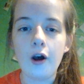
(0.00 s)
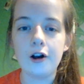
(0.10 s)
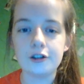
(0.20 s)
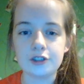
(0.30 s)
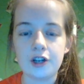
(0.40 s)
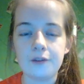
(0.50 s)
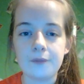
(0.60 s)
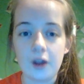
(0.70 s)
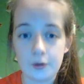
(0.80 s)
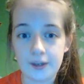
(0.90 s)
Also,
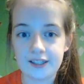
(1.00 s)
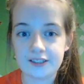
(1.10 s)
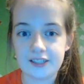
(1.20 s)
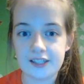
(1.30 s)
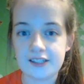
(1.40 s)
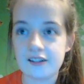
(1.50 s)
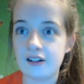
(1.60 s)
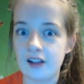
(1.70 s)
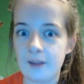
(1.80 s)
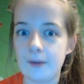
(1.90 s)
quick
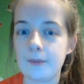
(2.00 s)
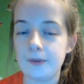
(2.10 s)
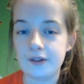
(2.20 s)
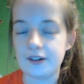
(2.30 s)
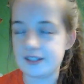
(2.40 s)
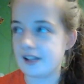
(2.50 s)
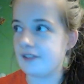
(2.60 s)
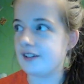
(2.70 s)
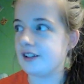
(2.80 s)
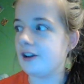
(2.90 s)
disclaimer before I start the
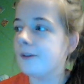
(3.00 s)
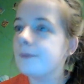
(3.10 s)
video.